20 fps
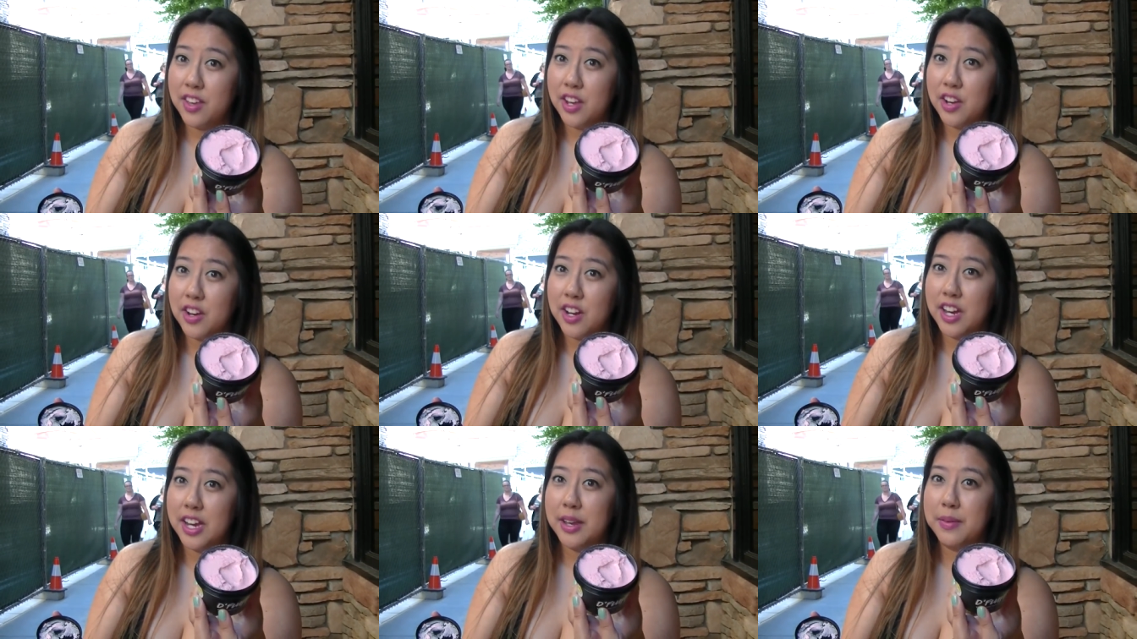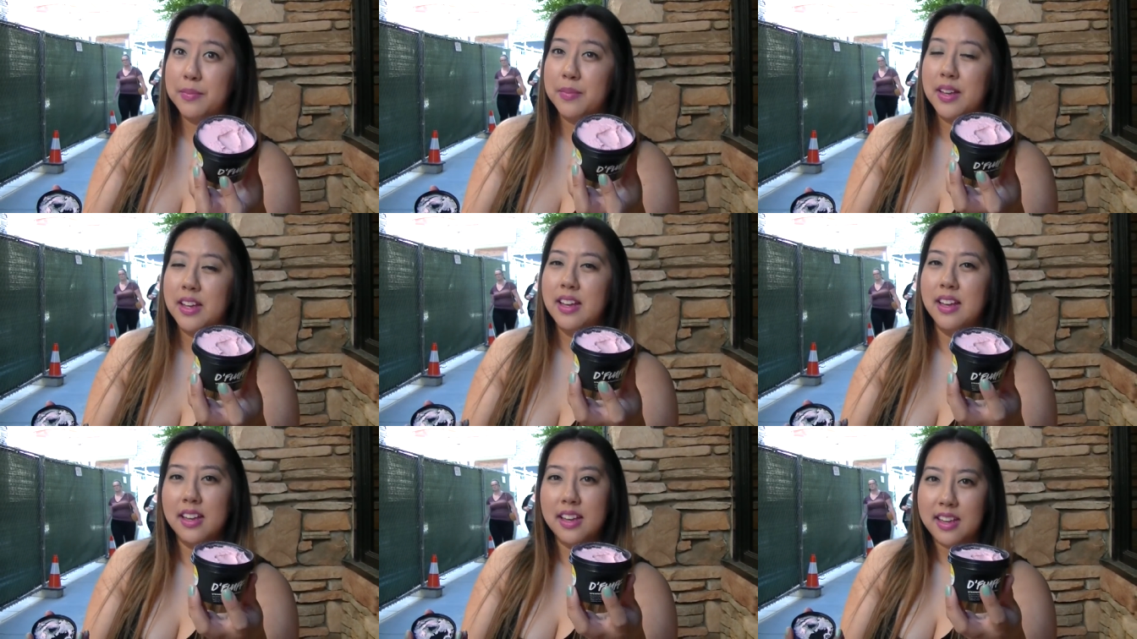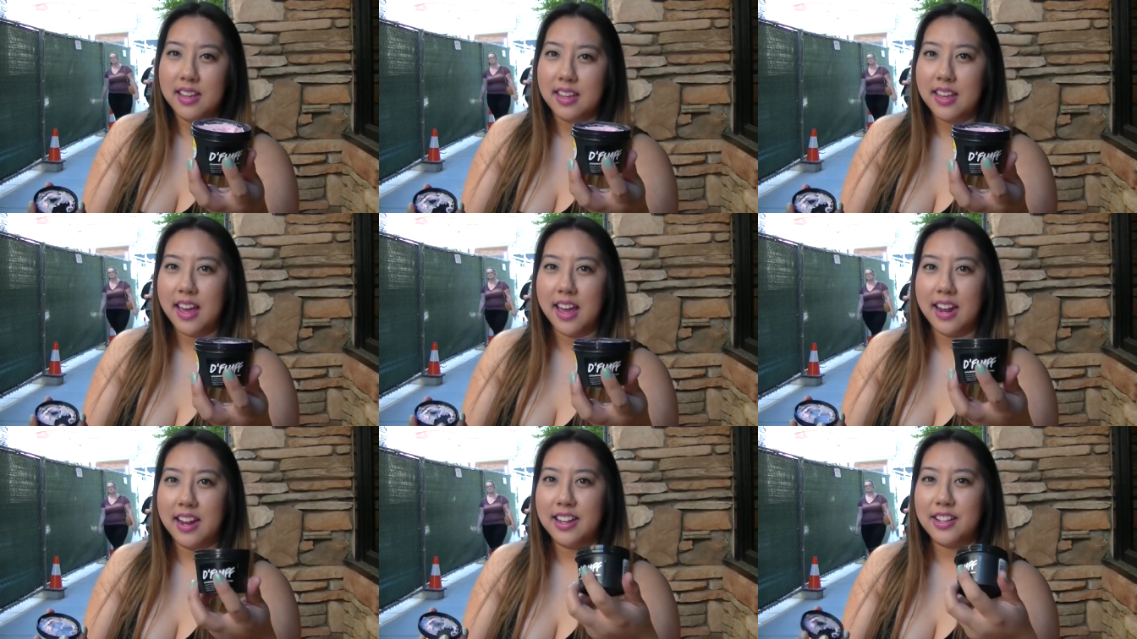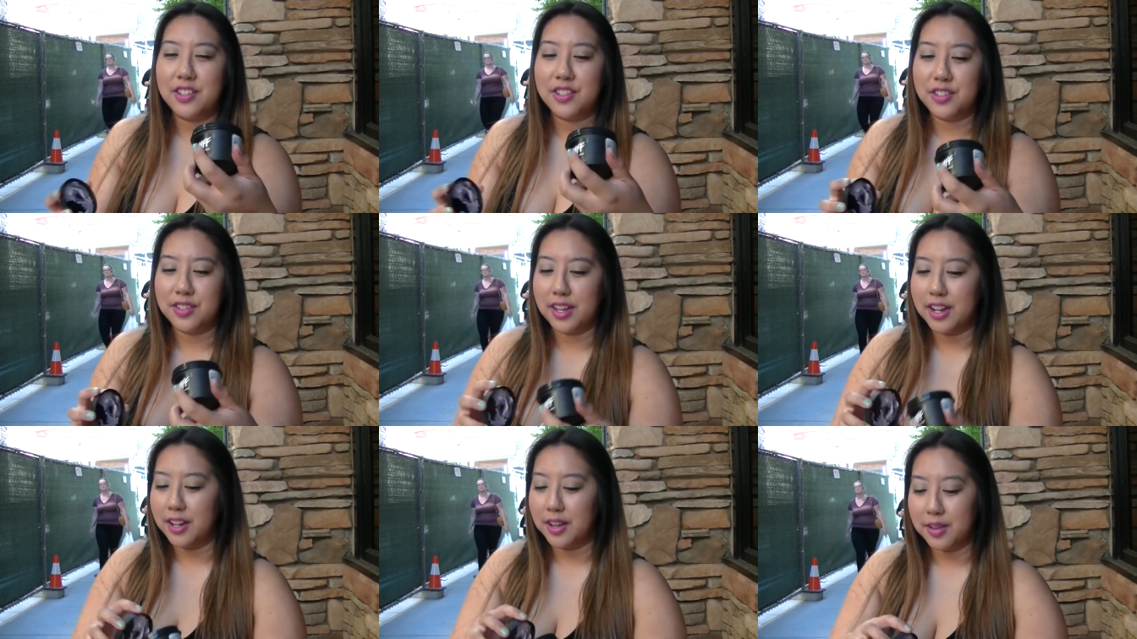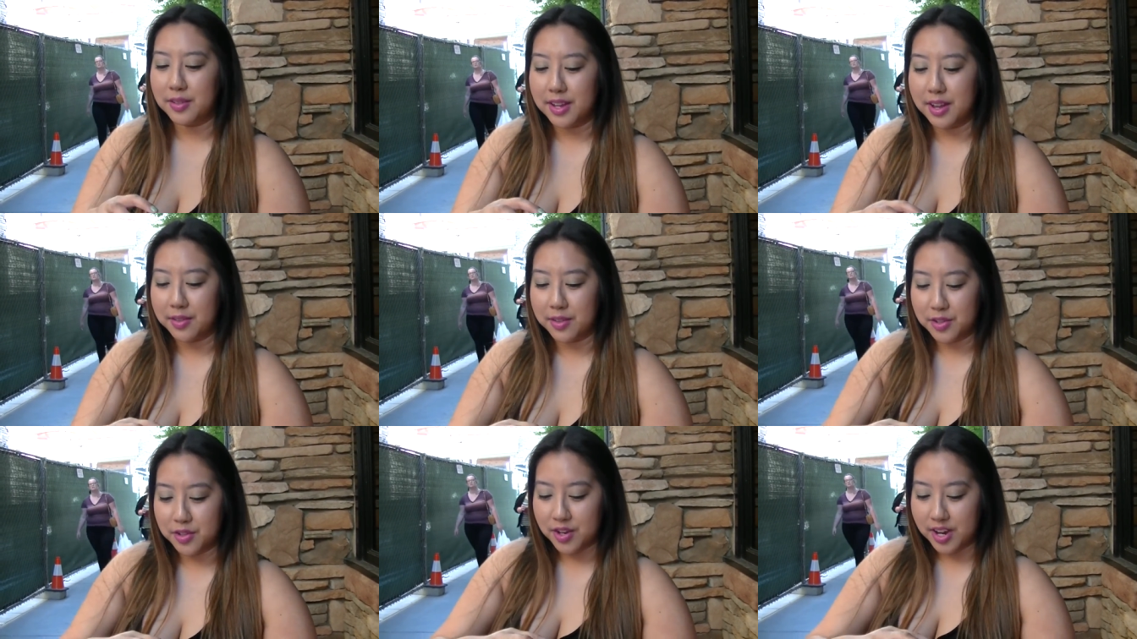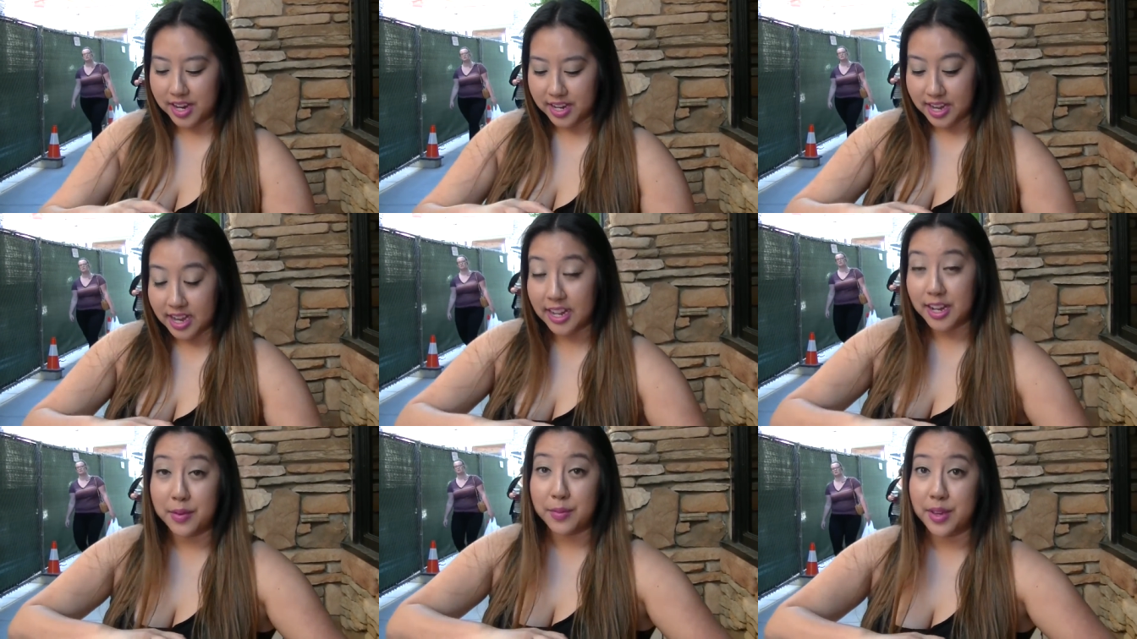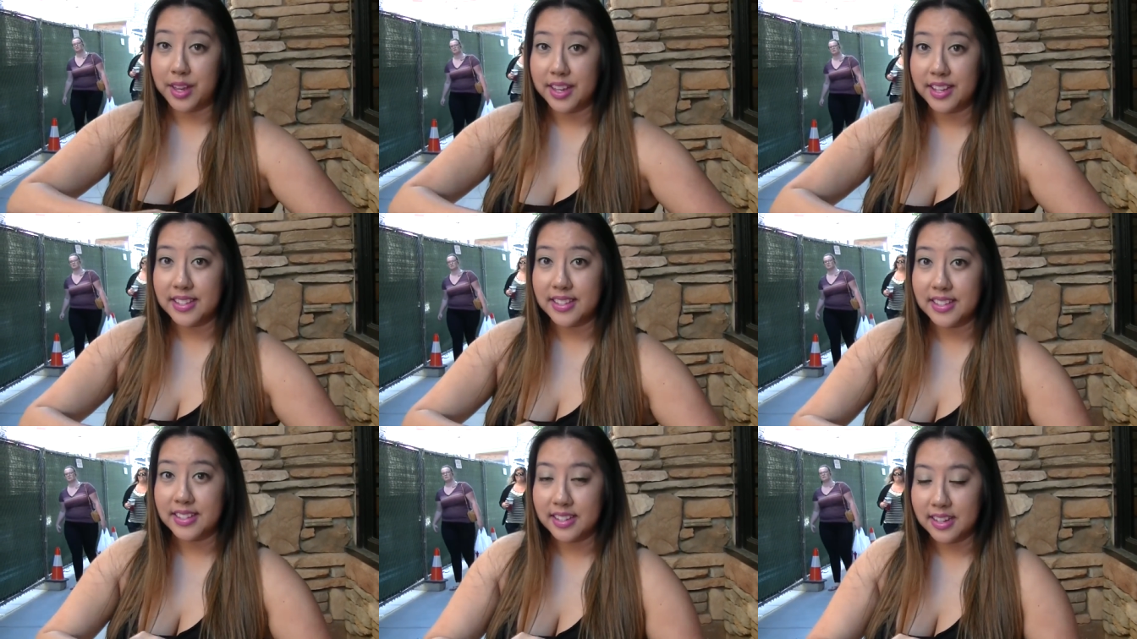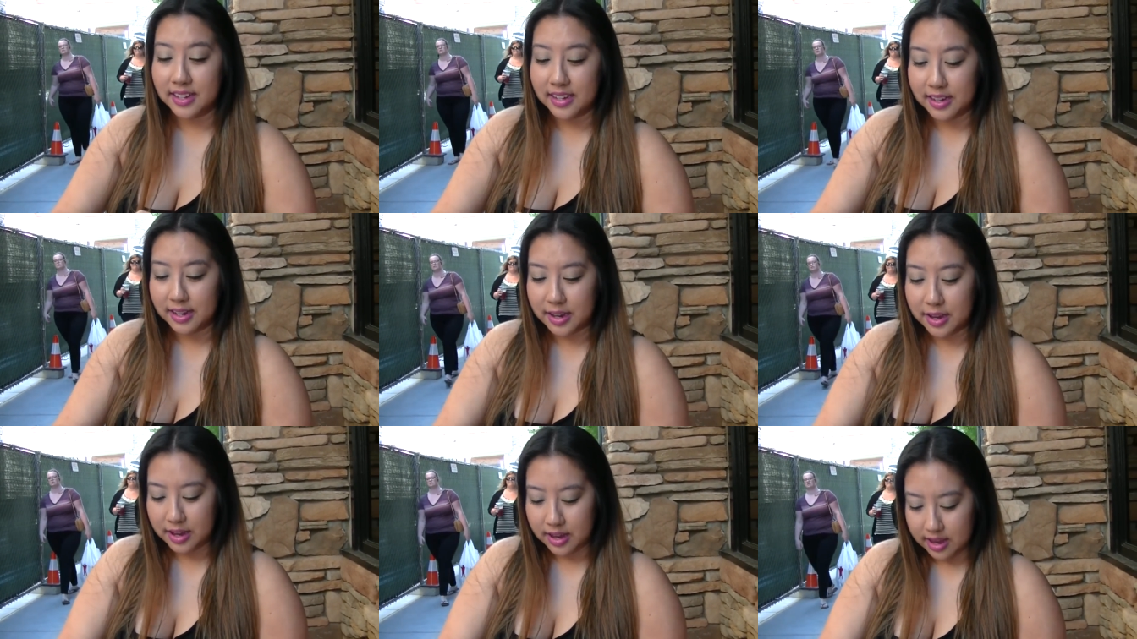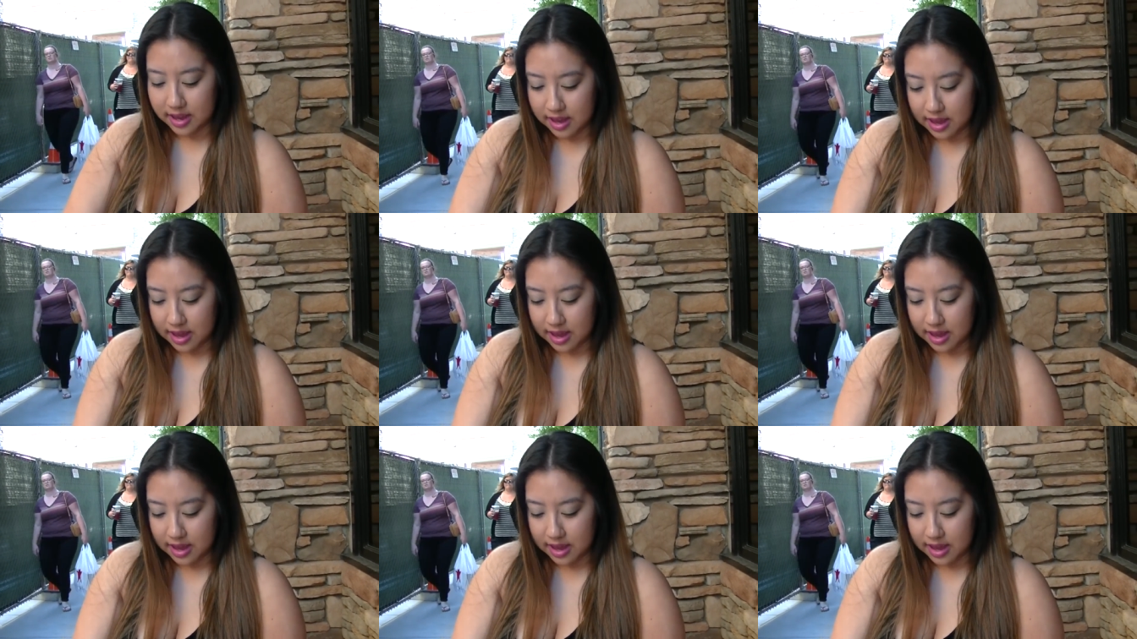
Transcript: 10 cream. bucks for that one. Yeah, and it's just going to go down the drain anyways. Mm -hmm.